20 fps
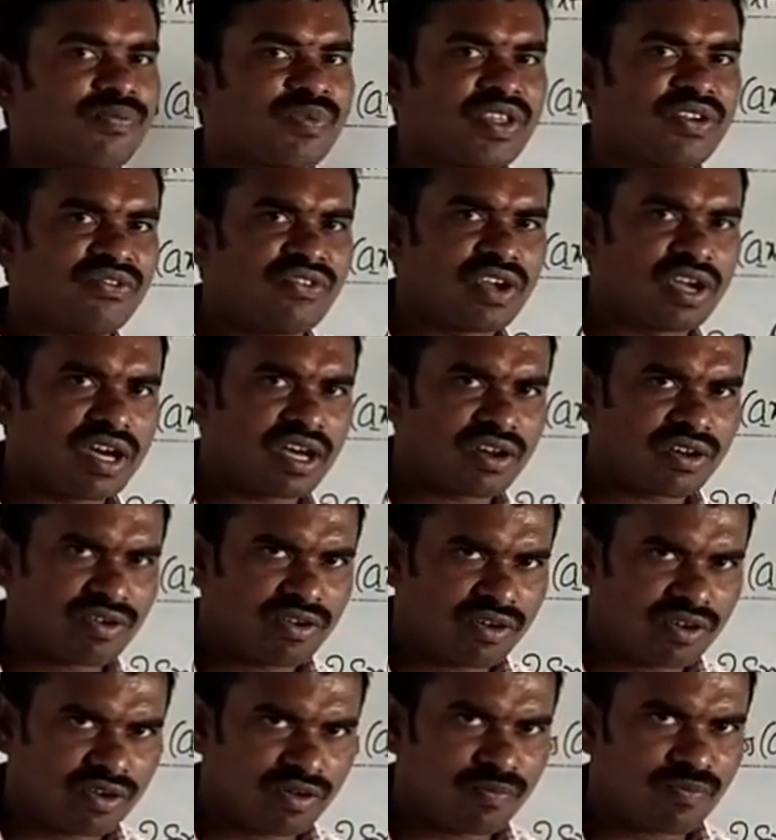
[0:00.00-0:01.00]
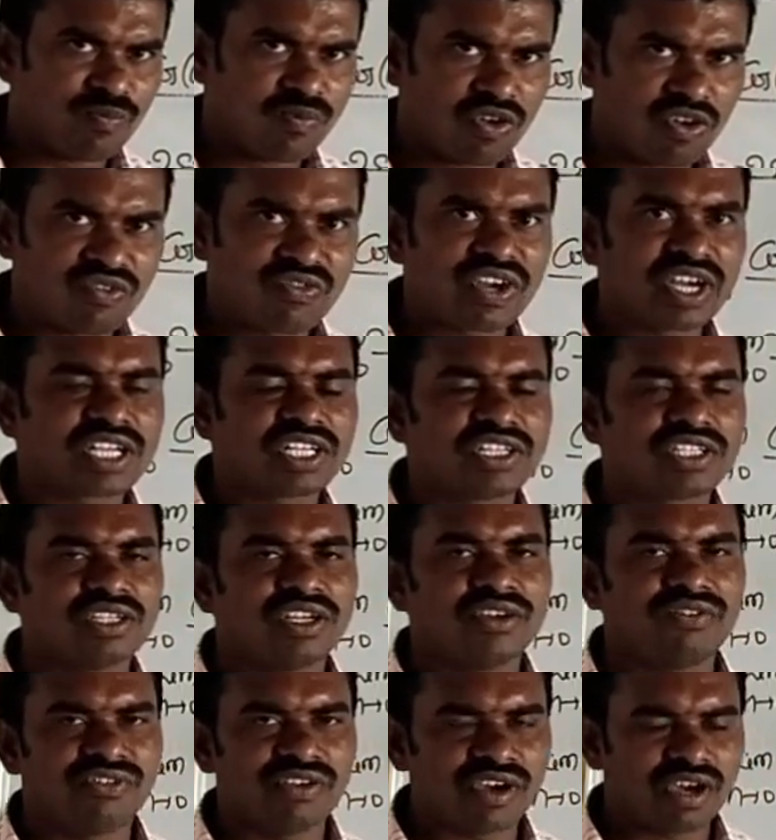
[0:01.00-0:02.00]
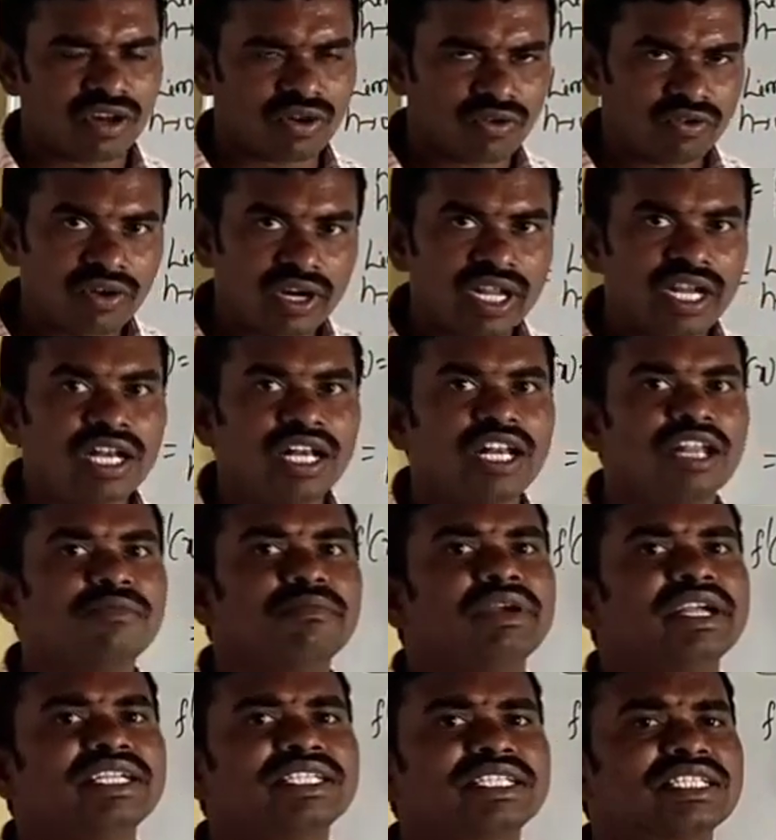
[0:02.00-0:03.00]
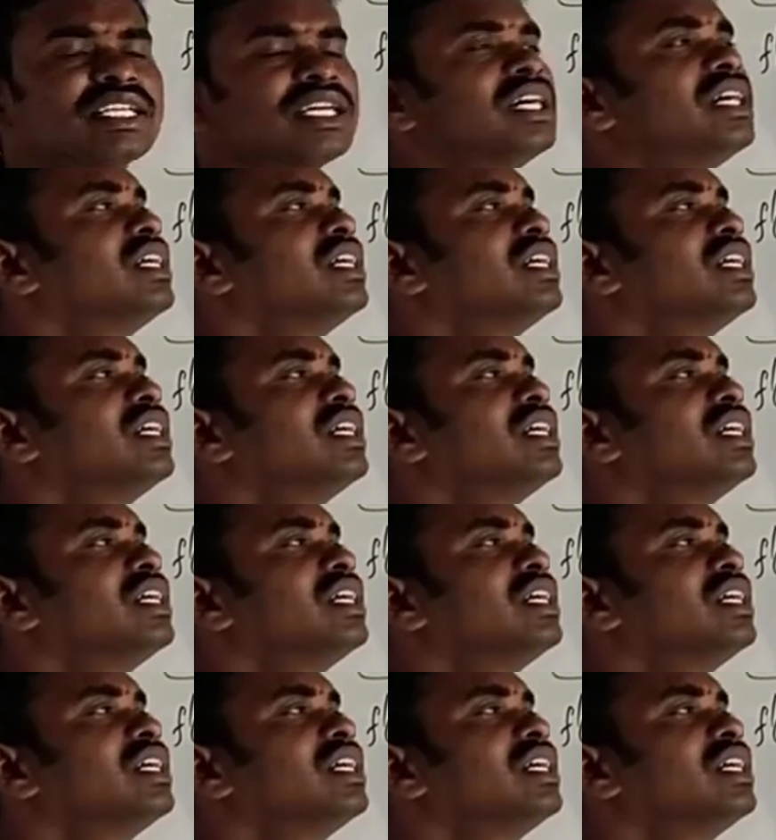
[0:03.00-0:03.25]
if you are perfect, if you are good in limits,